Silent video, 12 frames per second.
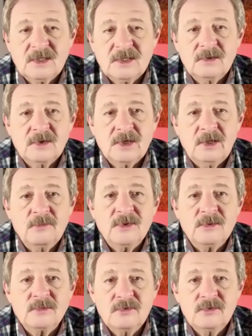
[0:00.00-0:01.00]
can help
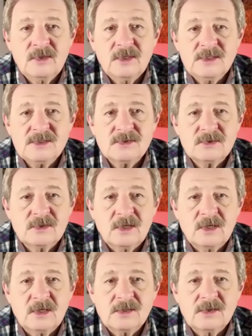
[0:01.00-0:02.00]
them do this
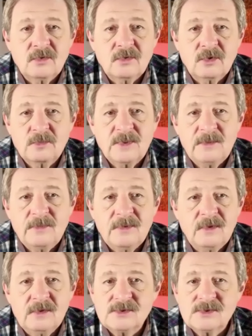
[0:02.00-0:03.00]
uh, or
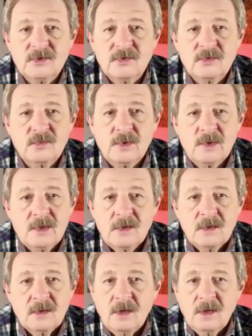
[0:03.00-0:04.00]
people? So
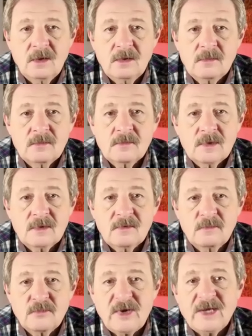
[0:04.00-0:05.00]
um,
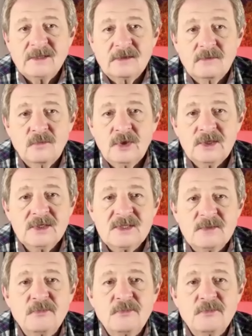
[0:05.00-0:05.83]
uh, practice, what are the